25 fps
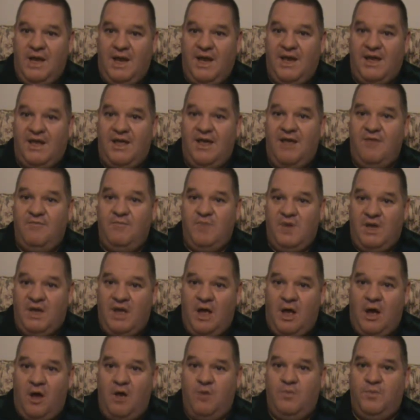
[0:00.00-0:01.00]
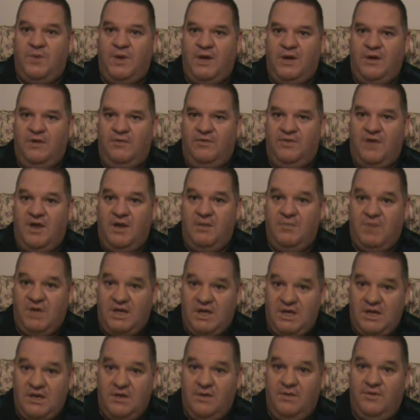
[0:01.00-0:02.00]
it gave me hope that I was going to
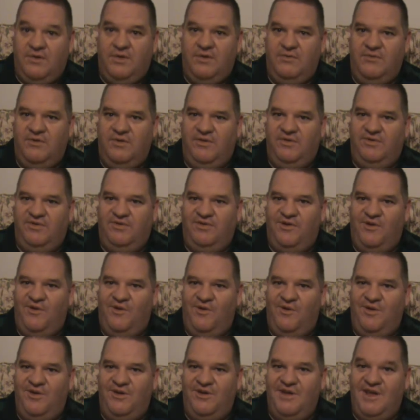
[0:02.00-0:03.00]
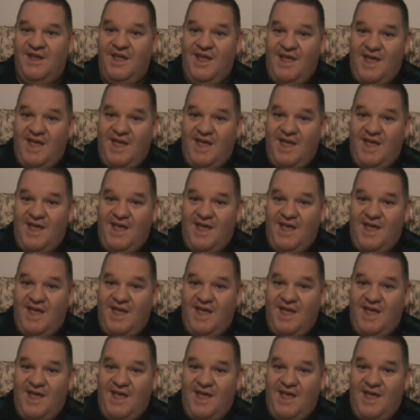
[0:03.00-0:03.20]
be healed and restored